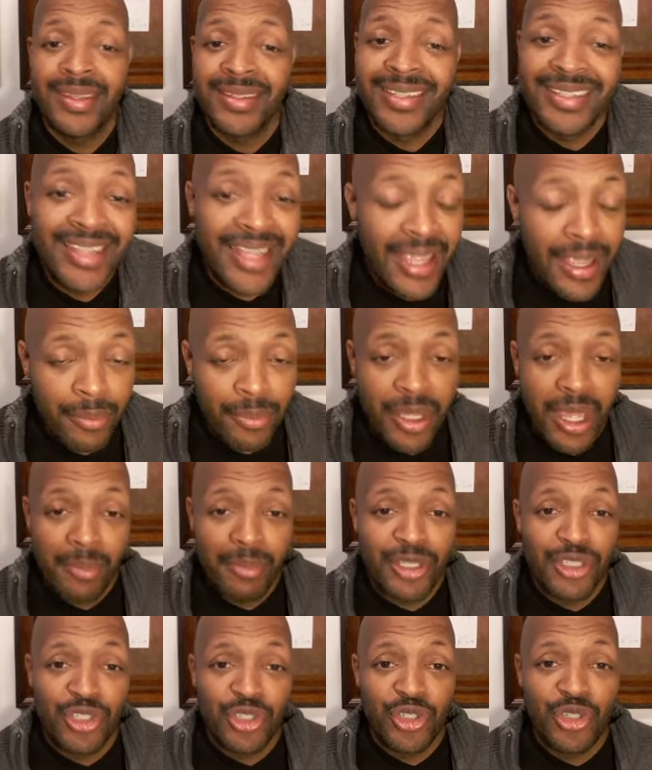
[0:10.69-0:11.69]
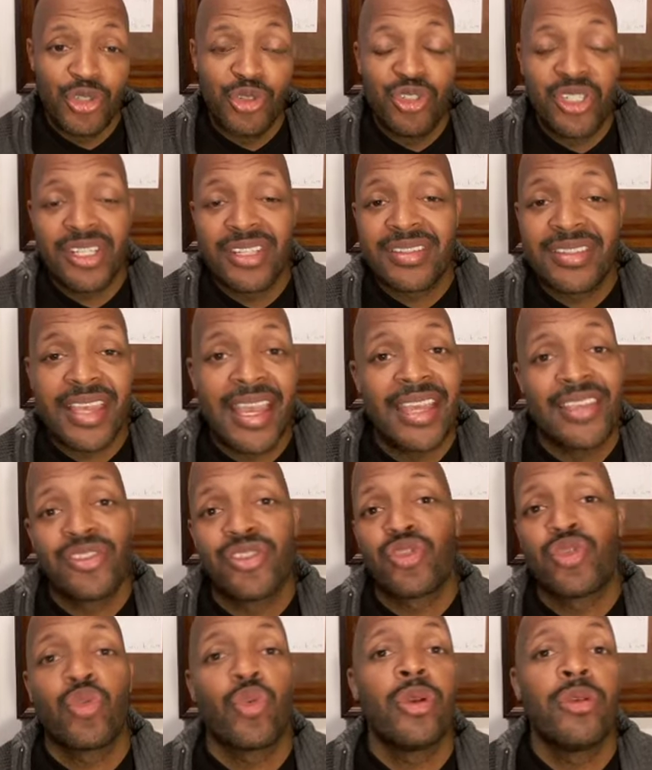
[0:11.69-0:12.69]
Today I'm coming to you just
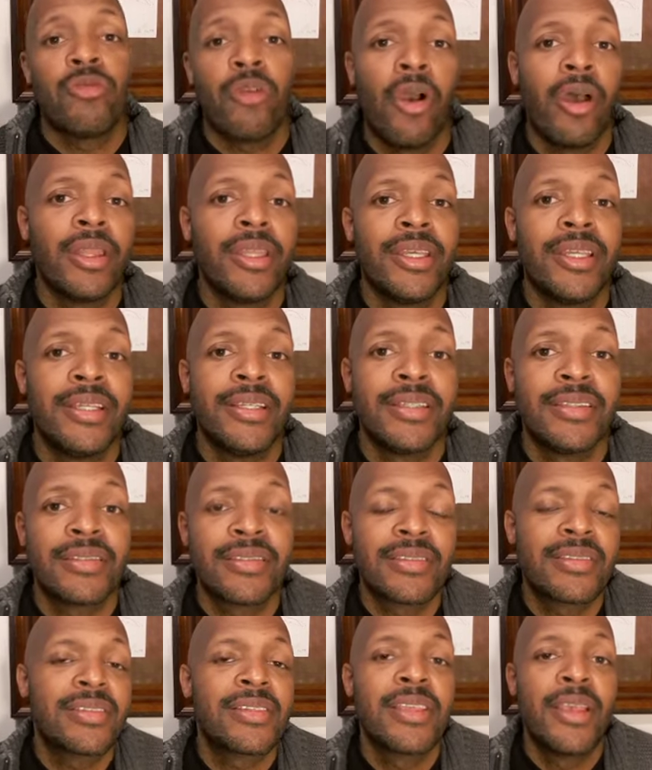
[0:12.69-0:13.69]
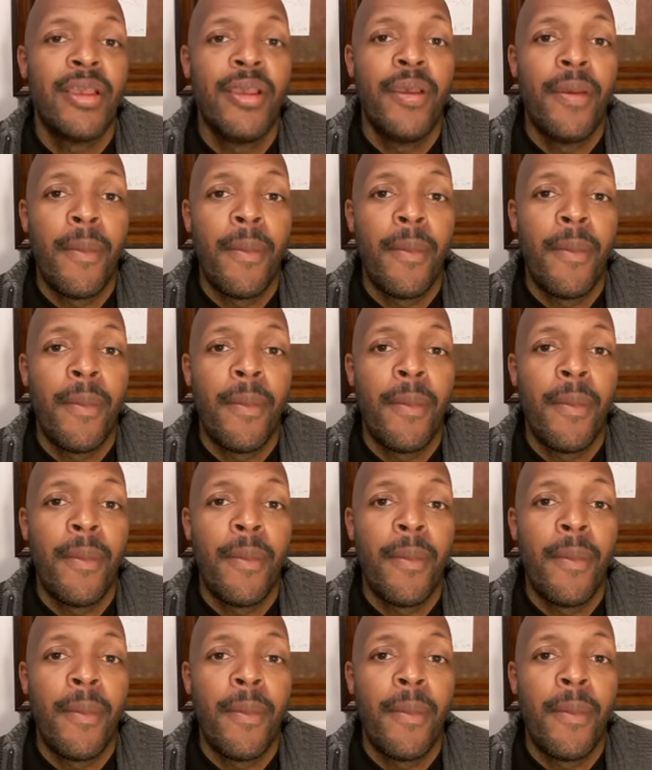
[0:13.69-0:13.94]
as Troy Rawlings,